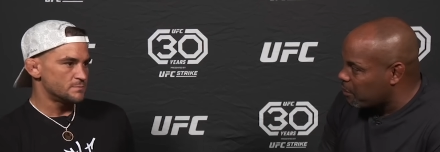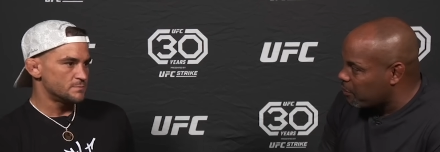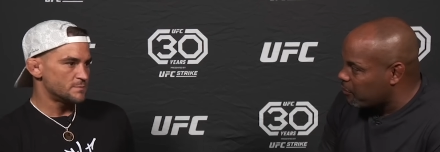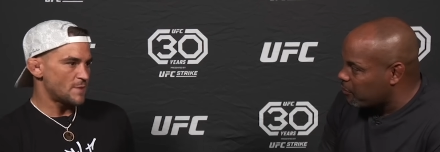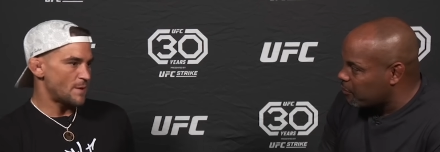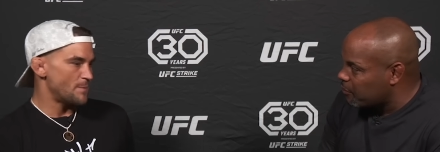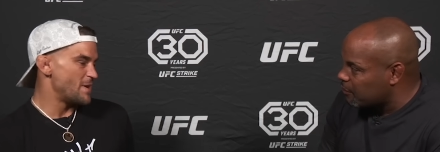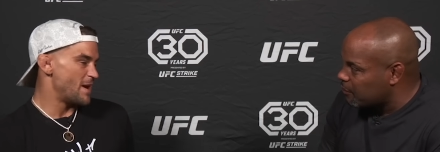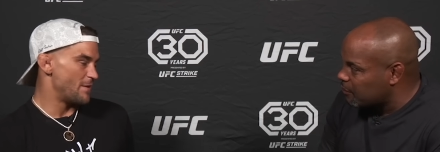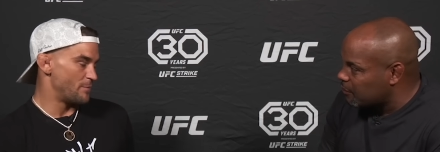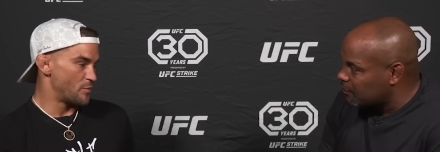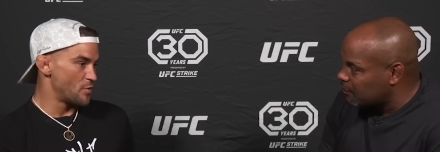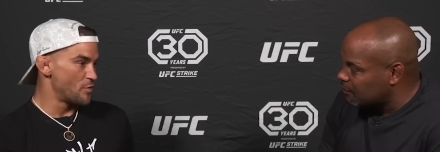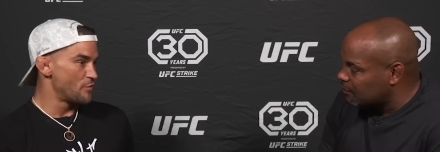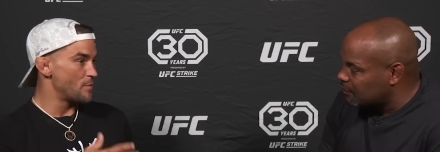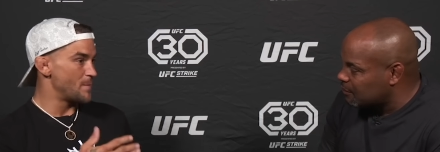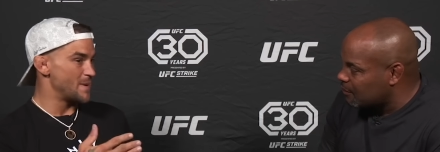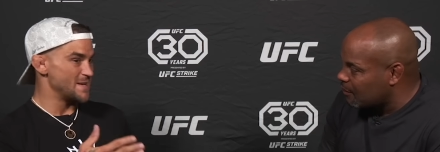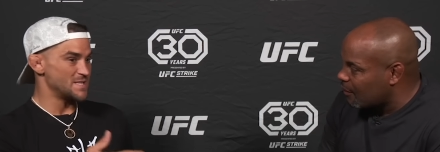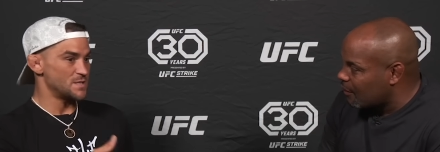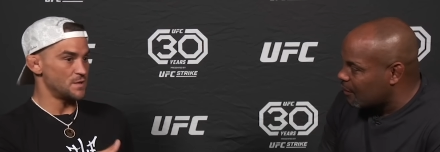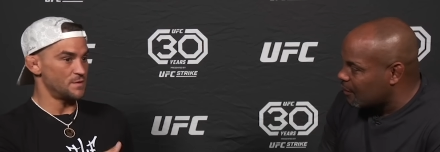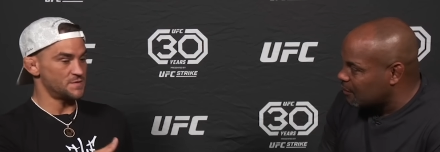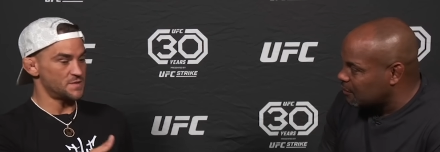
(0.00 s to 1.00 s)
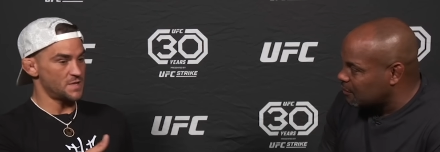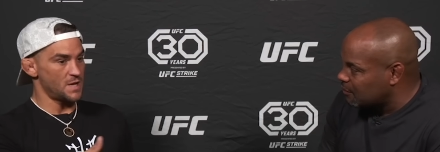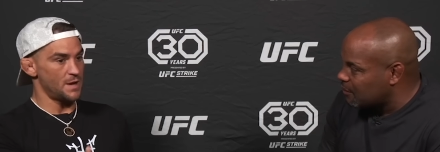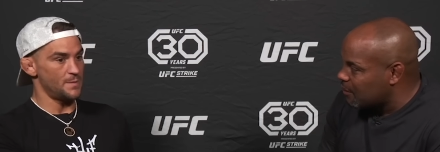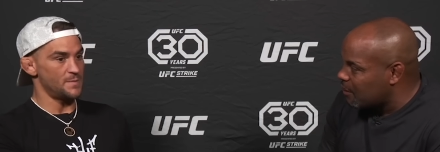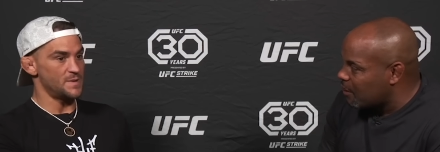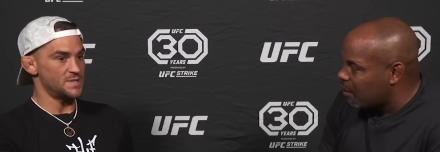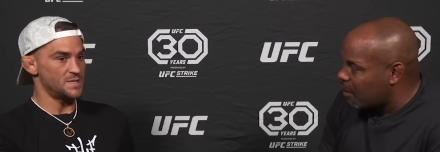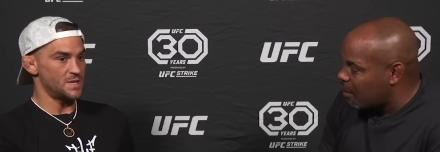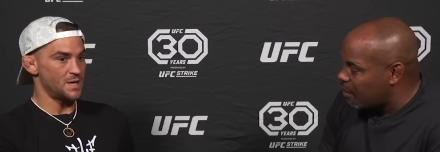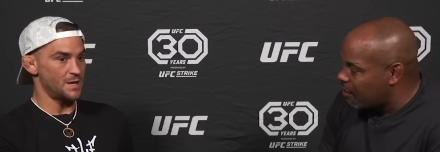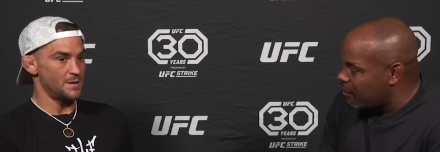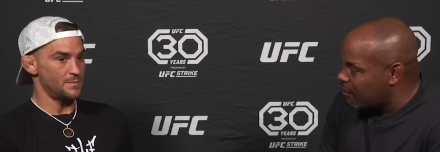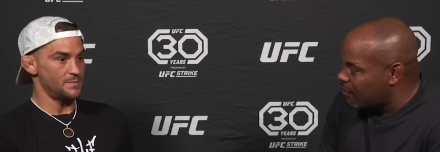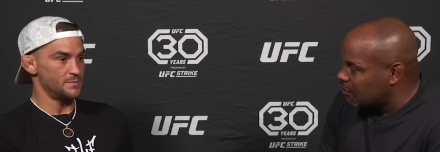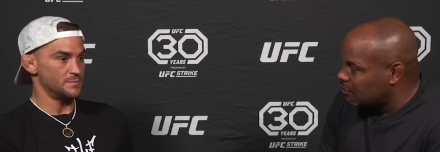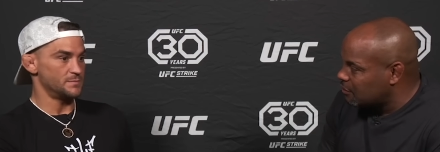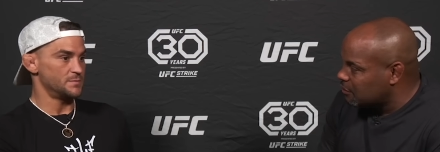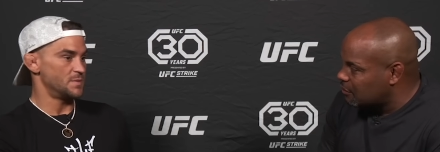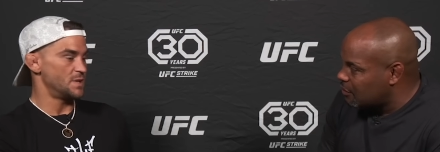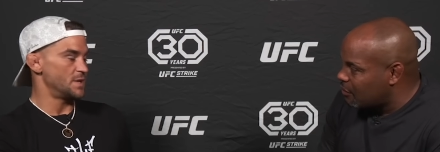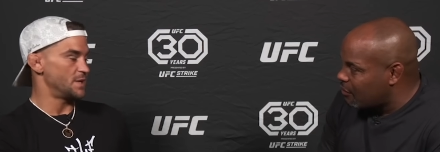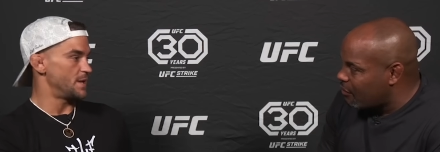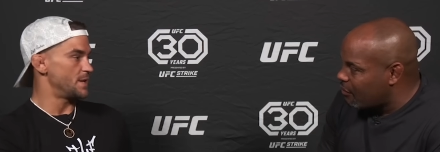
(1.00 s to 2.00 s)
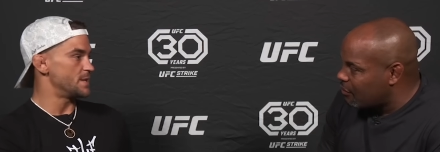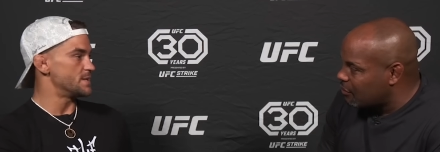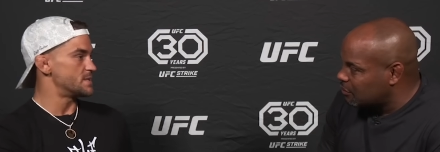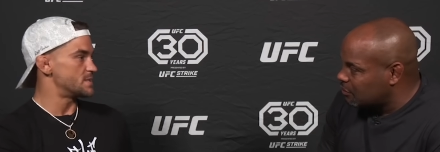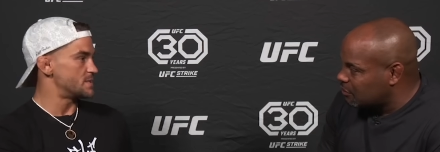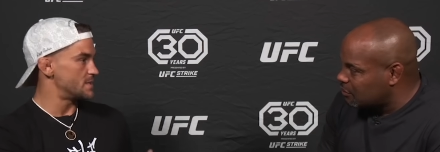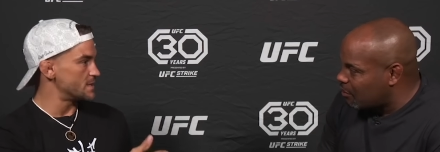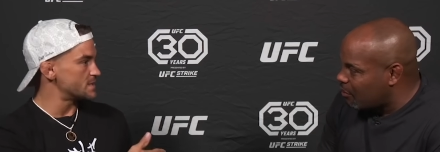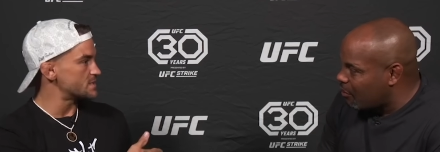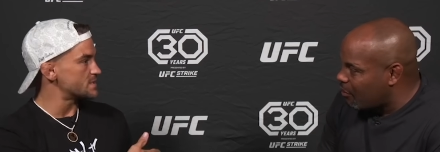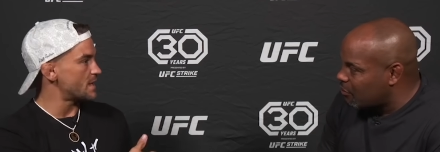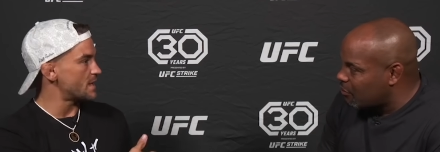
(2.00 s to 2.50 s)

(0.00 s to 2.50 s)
Speaker 1: I mean, I've proven myself time and time again since